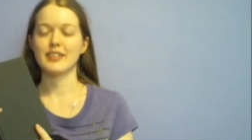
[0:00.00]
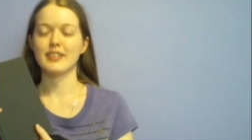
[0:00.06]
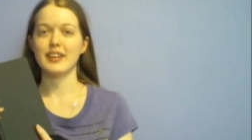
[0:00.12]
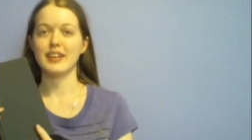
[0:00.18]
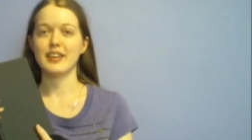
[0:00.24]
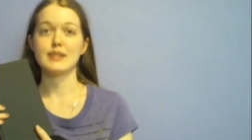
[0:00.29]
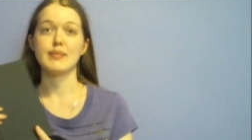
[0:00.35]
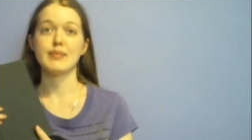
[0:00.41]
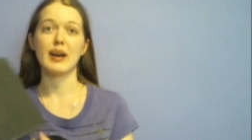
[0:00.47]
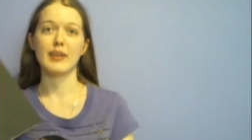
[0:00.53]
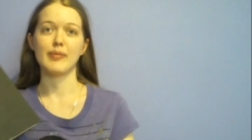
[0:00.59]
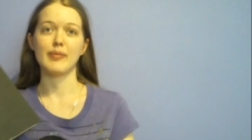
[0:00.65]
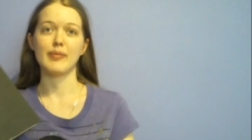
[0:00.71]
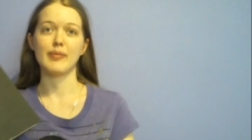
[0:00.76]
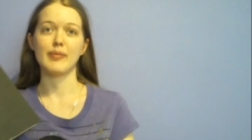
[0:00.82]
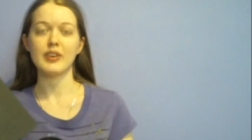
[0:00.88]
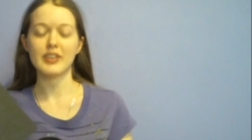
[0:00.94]
It's my
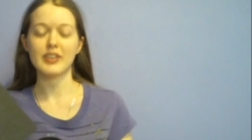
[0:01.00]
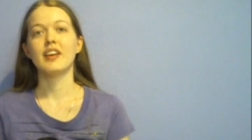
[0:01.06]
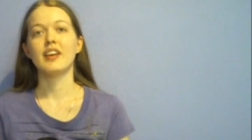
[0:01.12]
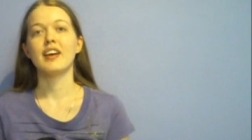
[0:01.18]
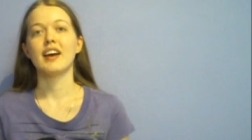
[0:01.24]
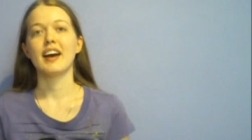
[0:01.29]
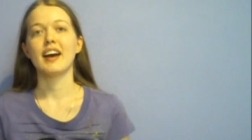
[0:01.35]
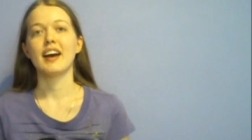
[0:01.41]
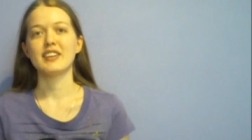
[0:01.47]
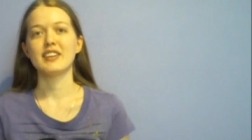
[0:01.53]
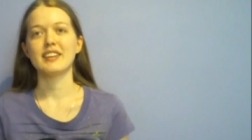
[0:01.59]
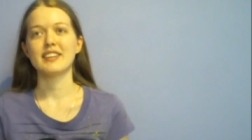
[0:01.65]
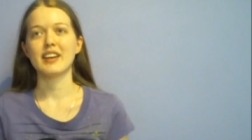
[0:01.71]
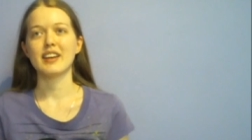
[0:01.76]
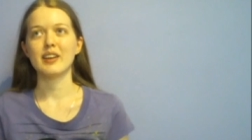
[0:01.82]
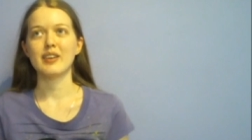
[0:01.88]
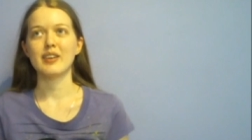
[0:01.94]
book. Actually, it's
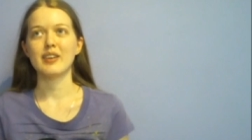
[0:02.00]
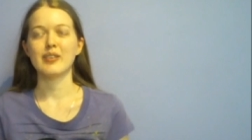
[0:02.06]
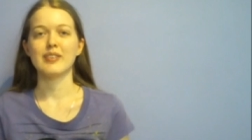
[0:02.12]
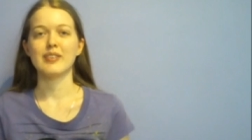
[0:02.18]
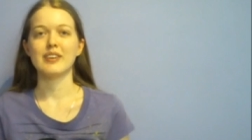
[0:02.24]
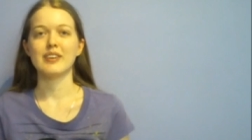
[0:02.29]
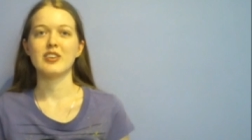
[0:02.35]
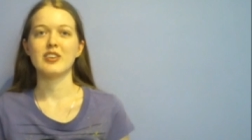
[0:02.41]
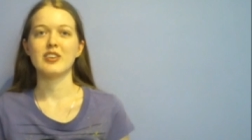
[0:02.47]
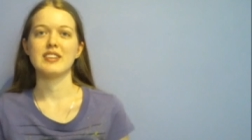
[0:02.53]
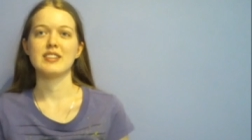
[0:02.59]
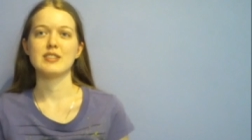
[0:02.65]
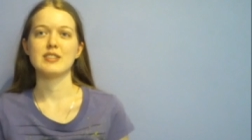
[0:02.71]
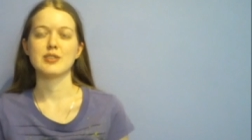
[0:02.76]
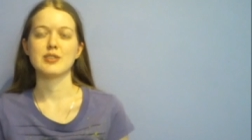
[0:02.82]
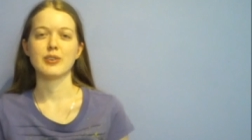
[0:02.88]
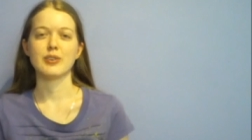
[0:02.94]
kind of an interesting
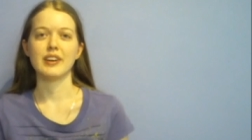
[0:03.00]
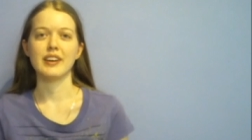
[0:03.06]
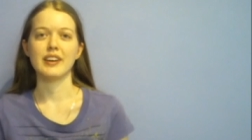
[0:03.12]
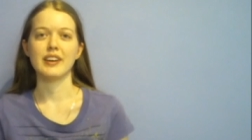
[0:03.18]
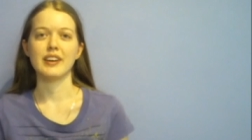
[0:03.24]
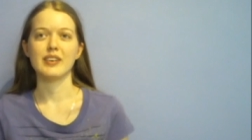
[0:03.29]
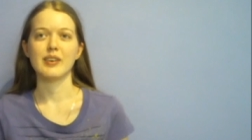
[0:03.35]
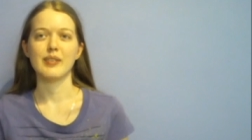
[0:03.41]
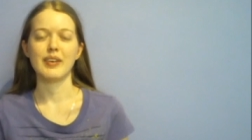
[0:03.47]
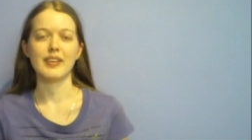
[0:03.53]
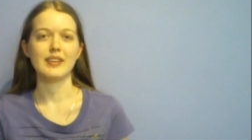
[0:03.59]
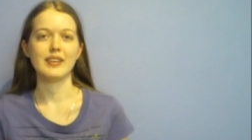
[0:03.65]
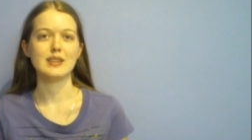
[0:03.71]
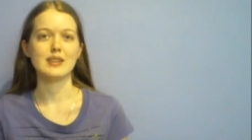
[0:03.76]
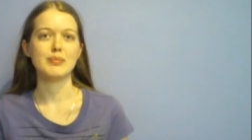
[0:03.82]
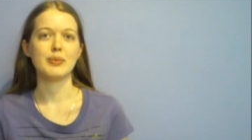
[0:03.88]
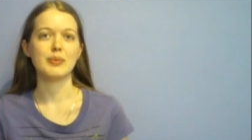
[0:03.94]
story about
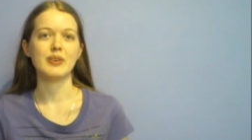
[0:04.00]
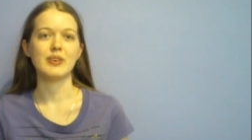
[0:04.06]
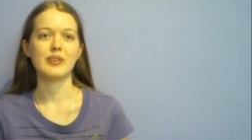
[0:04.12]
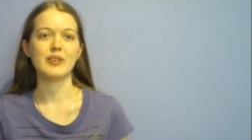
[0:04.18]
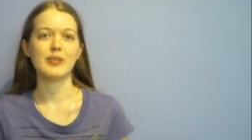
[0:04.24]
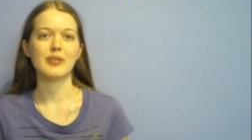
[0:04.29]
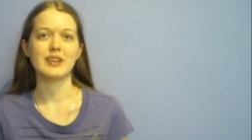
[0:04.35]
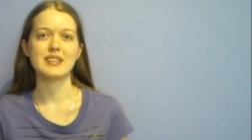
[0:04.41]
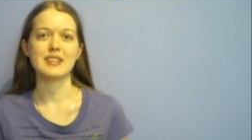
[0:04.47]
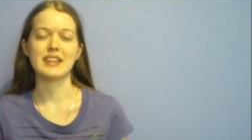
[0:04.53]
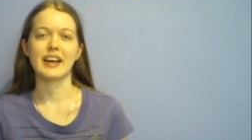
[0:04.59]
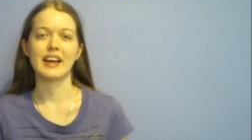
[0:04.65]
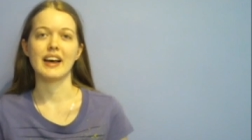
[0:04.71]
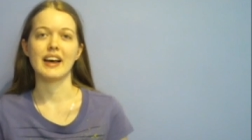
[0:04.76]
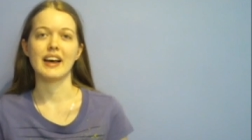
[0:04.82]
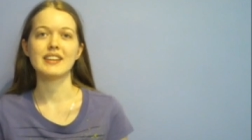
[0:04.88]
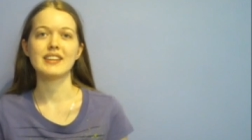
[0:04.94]
this book was
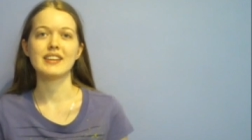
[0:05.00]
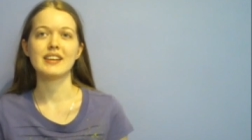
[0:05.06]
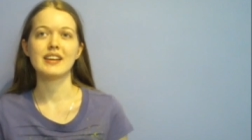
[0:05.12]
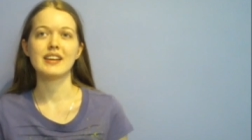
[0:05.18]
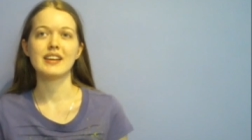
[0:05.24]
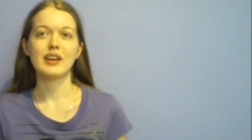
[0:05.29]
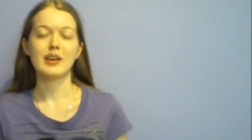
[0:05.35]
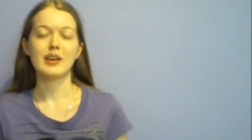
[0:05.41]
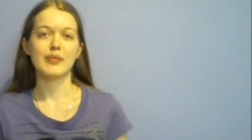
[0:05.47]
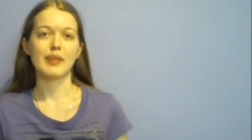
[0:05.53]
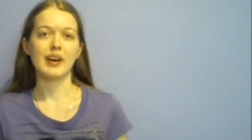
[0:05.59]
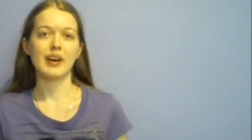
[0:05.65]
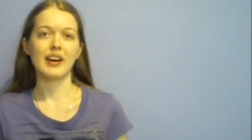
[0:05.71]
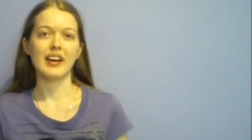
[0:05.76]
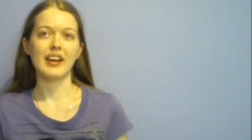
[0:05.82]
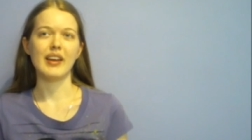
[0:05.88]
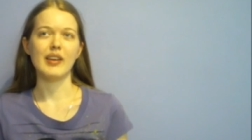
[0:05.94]
that
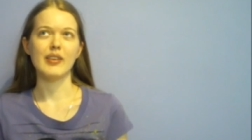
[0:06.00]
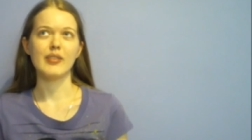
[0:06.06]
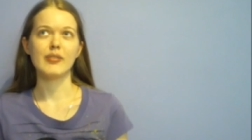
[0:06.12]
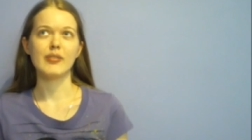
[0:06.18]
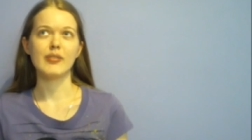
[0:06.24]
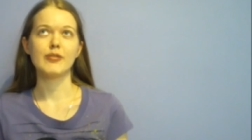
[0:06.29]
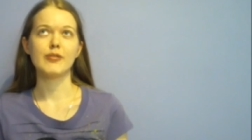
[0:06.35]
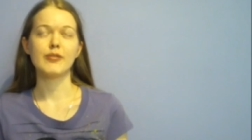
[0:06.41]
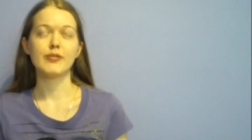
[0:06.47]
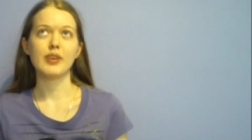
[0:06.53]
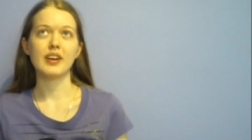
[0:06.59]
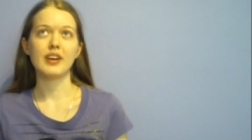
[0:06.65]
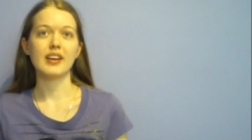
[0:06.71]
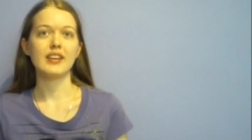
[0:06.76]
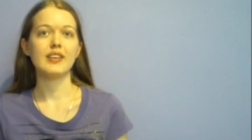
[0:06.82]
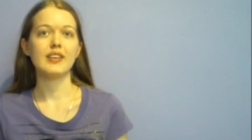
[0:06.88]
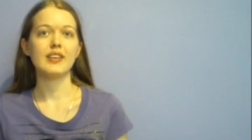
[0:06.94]
my
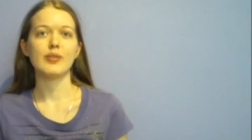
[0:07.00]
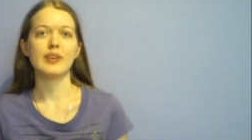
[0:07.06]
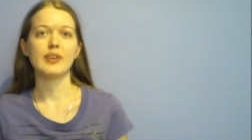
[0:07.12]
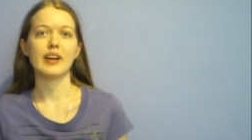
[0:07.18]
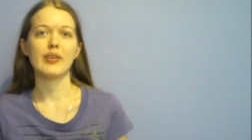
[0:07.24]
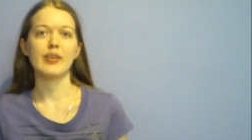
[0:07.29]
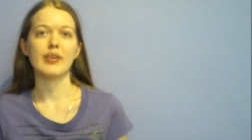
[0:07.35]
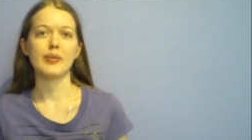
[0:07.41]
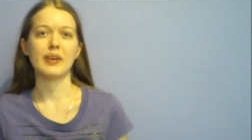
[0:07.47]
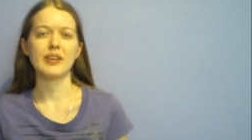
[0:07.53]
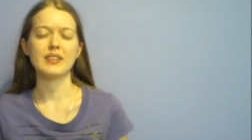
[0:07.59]
friend, when I was about